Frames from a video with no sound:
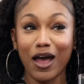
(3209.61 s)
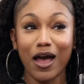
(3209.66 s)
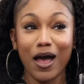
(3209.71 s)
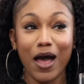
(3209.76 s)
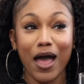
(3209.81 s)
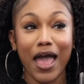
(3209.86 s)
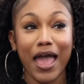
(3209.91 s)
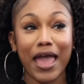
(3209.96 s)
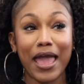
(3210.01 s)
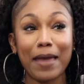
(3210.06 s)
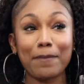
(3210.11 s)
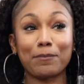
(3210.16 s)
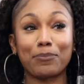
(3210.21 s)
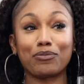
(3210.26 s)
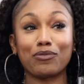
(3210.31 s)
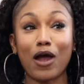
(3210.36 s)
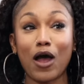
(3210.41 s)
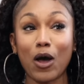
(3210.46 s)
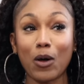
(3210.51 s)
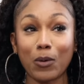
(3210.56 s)
No, because he, he
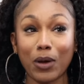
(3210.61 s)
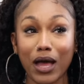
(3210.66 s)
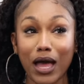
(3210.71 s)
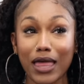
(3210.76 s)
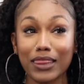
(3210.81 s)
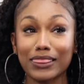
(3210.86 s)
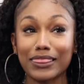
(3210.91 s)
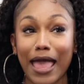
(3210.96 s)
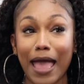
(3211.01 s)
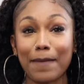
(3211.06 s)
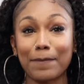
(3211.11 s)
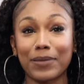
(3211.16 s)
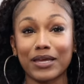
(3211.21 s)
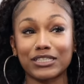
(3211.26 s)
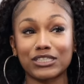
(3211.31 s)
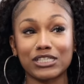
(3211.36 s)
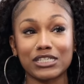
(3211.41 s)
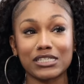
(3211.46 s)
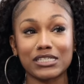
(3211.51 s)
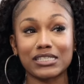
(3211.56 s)
wasn't even good that in bitch's
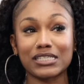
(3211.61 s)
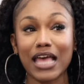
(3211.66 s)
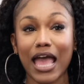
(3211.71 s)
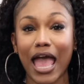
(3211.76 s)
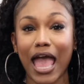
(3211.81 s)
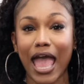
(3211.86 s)
basketball.